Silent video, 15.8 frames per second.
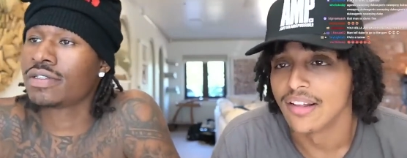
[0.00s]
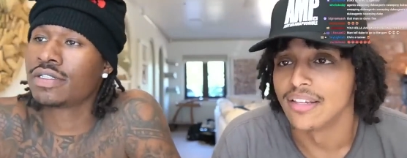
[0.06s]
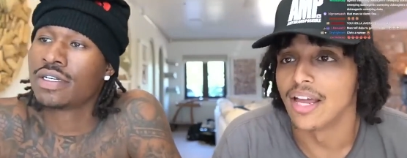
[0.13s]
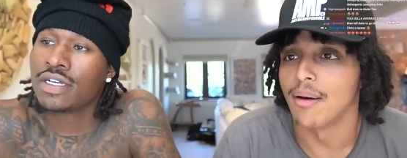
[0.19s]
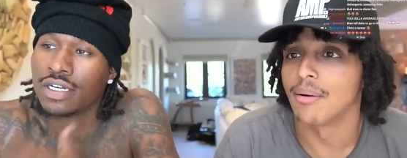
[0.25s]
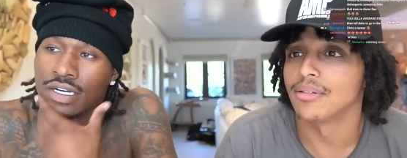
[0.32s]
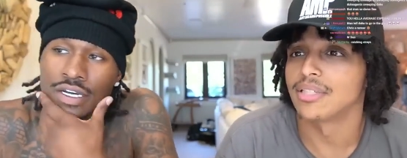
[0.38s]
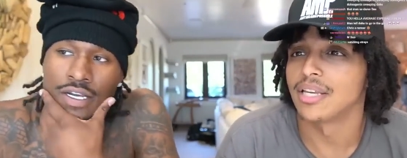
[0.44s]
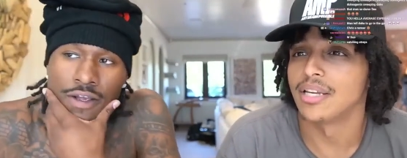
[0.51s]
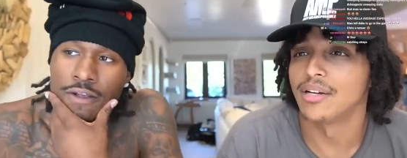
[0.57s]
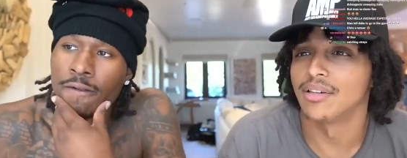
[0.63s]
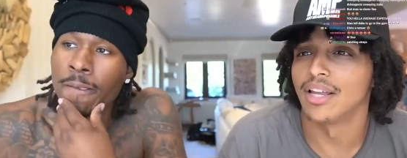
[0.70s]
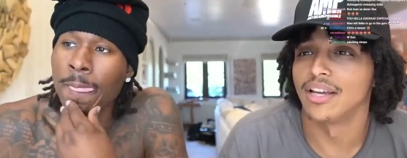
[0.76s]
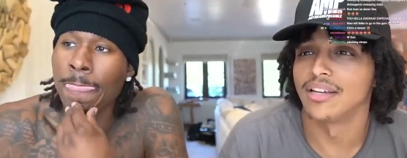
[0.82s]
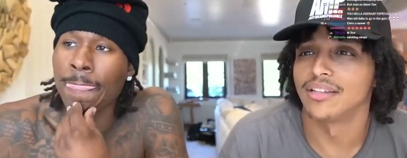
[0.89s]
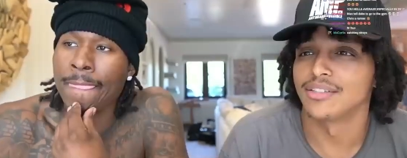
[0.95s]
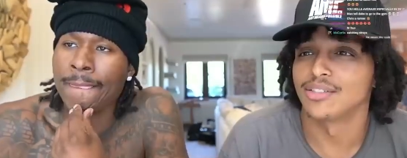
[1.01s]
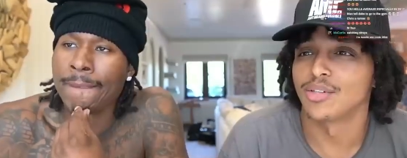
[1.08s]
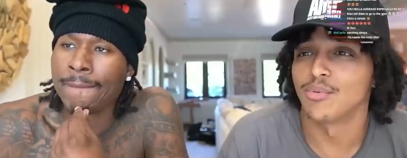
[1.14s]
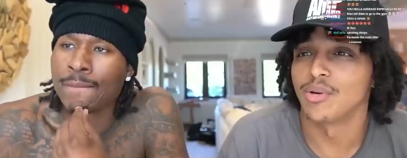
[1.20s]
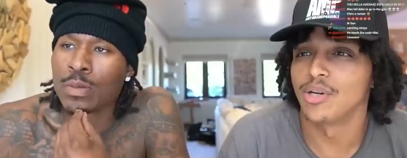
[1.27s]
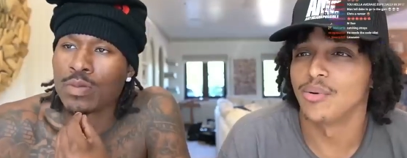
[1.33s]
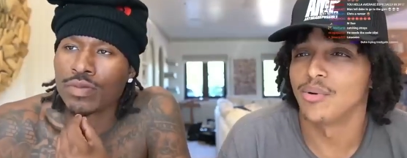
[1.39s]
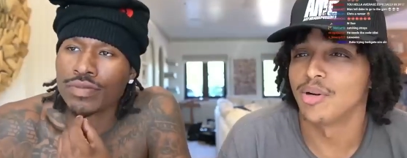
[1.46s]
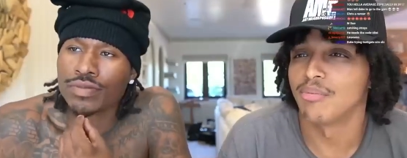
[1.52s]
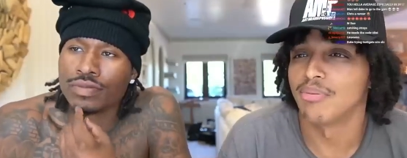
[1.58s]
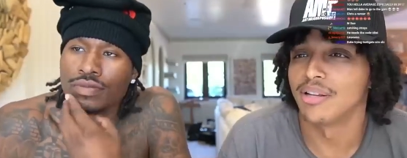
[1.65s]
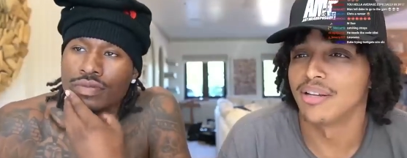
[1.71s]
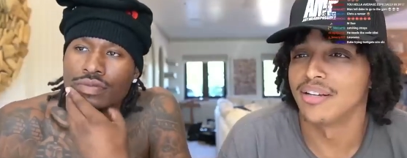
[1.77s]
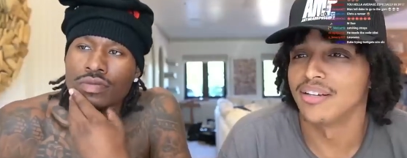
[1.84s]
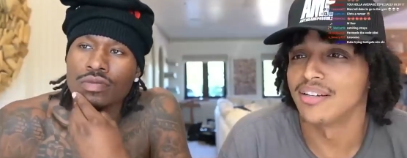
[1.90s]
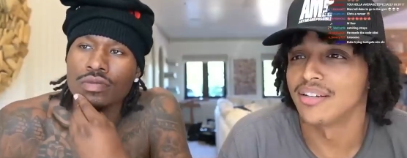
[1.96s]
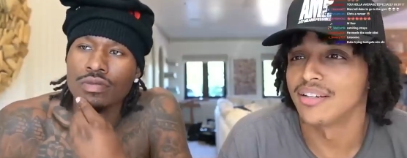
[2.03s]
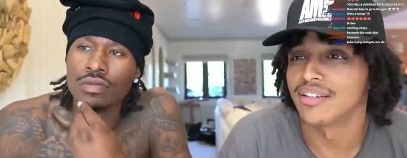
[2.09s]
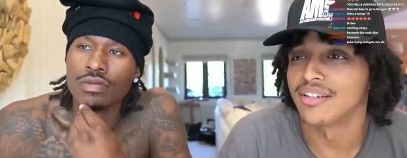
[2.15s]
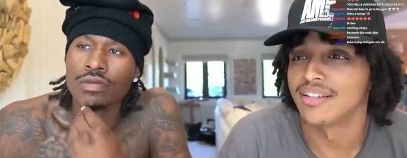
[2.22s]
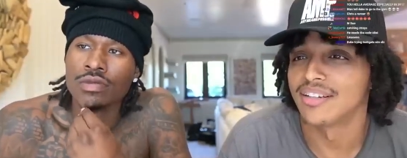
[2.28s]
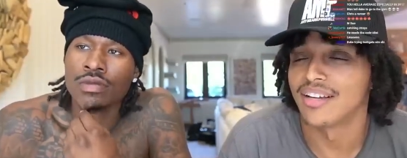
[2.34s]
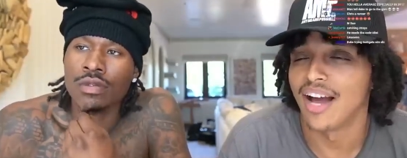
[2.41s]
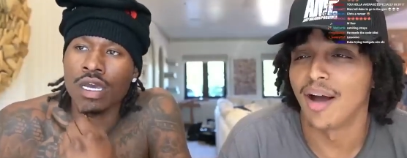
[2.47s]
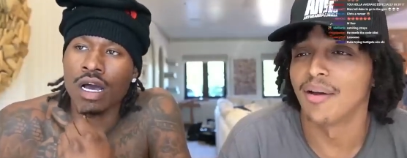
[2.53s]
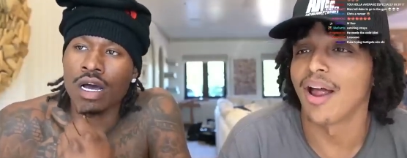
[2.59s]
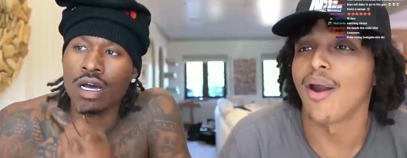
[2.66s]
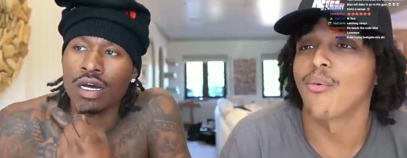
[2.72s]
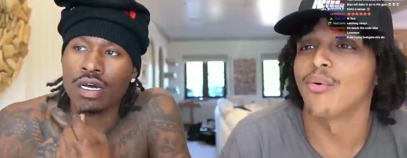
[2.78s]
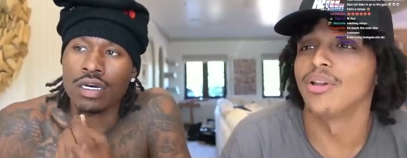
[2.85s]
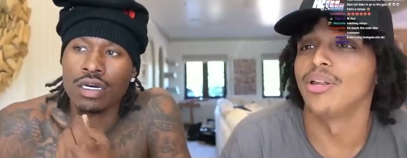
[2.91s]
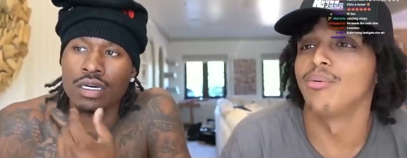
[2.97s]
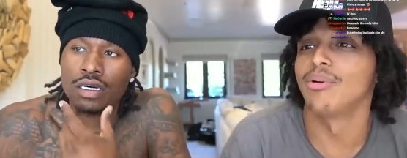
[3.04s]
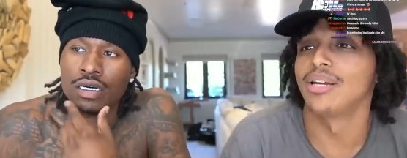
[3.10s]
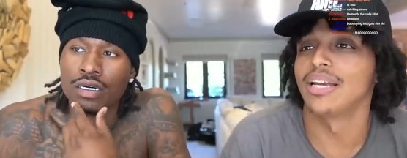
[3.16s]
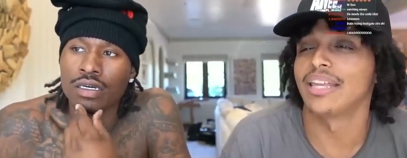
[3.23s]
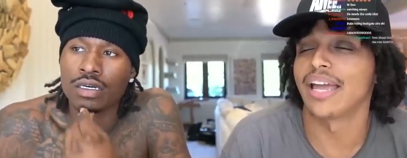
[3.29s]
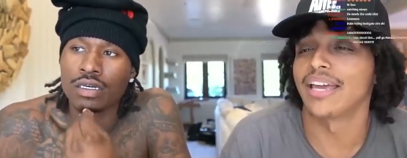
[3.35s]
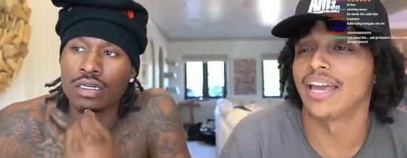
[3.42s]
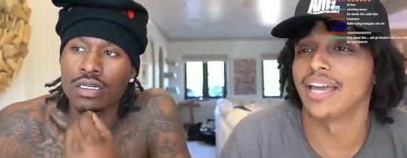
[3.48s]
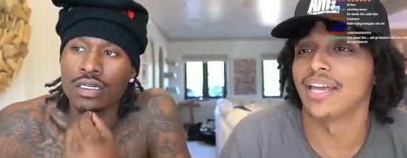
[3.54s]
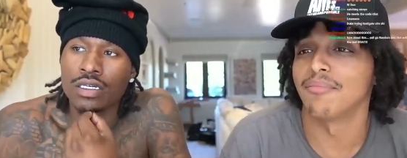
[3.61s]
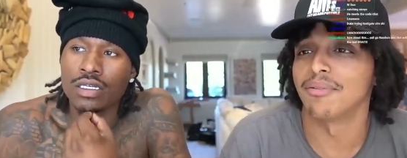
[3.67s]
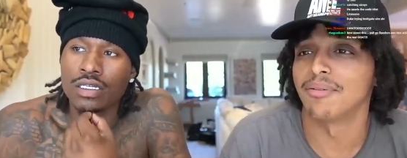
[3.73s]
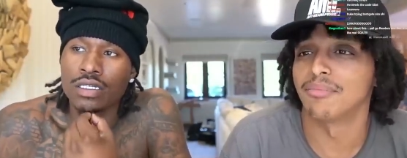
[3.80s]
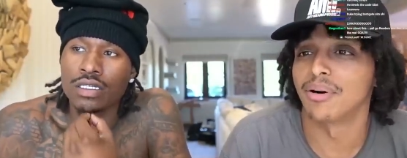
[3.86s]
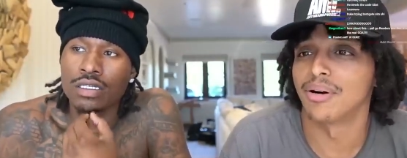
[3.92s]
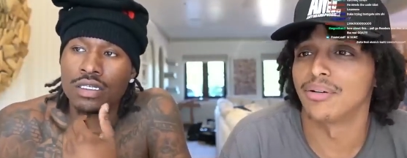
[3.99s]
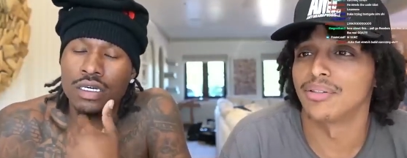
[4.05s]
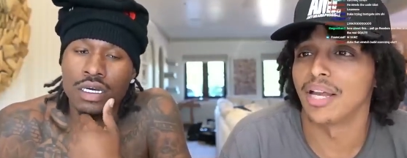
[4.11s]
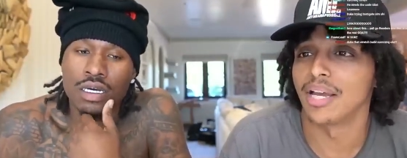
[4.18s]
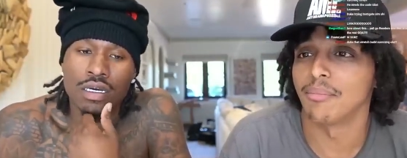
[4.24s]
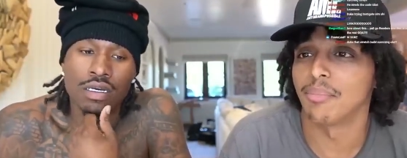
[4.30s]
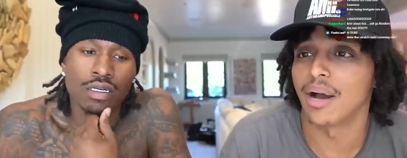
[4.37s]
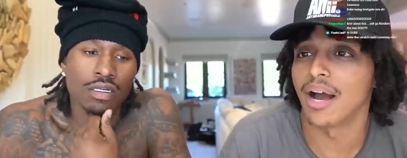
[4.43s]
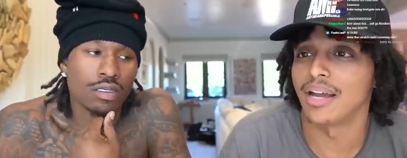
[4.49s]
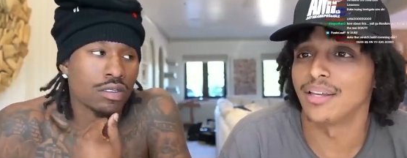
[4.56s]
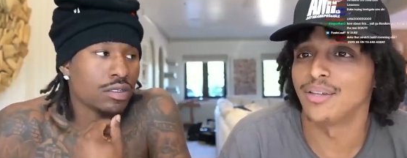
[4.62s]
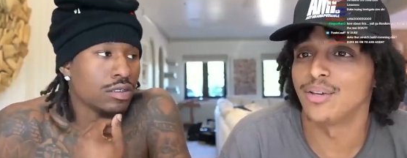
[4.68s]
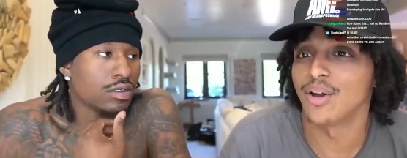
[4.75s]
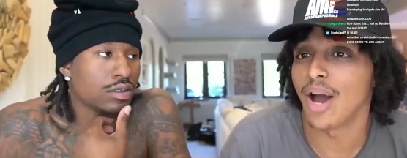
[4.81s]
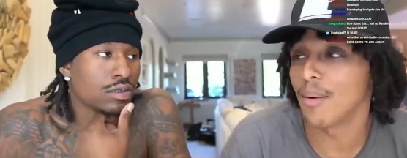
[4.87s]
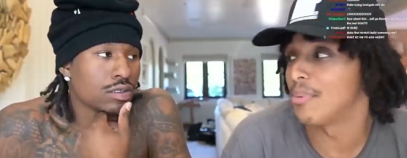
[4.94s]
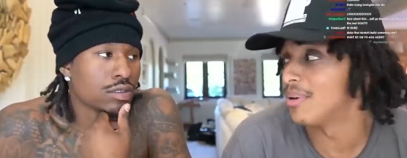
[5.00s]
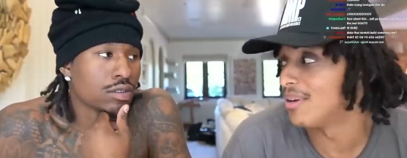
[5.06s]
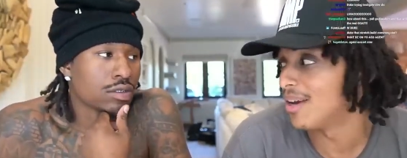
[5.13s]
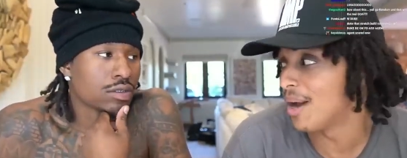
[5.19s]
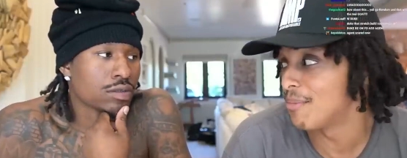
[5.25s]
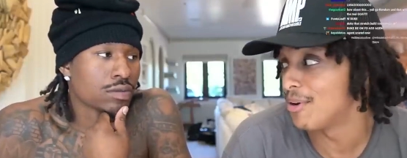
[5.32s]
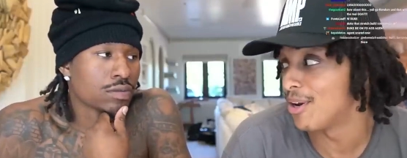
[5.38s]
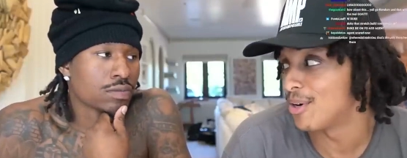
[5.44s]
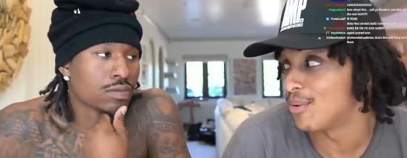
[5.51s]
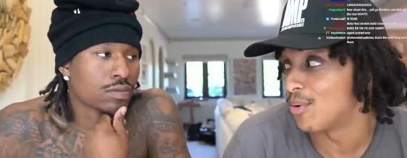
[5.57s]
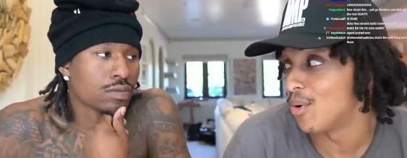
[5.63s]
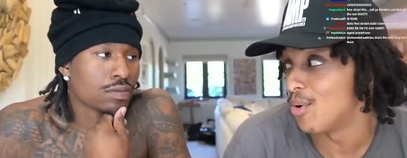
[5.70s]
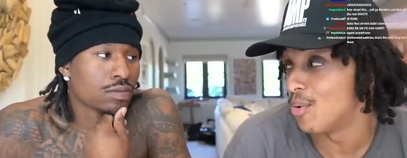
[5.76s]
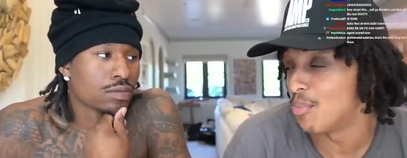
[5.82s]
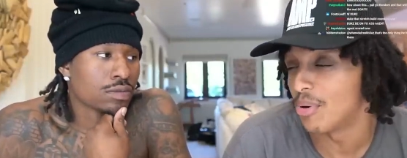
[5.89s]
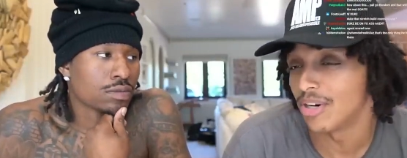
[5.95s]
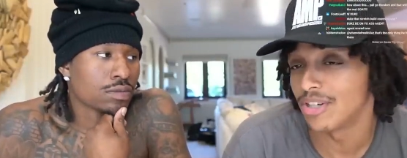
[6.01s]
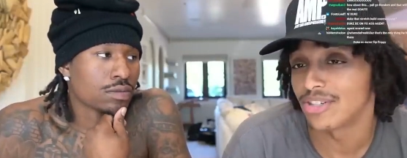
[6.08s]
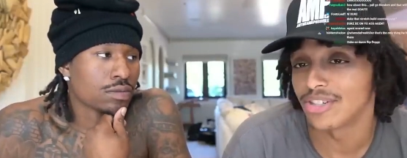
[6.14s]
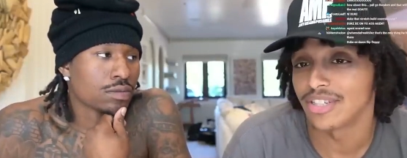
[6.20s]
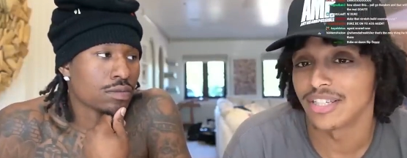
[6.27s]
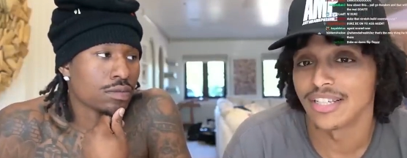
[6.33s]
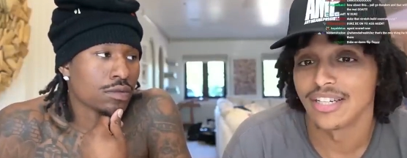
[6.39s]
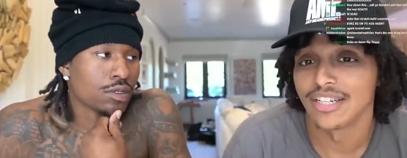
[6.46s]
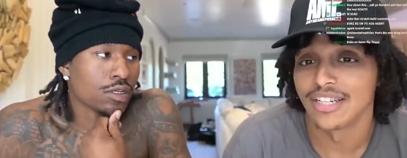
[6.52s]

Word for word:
Speaker 1: Now I'm saying like, so when are you going to play? I, I really want to get that game in, bro. Like, but I, you know, I've been I've been on a roll personally.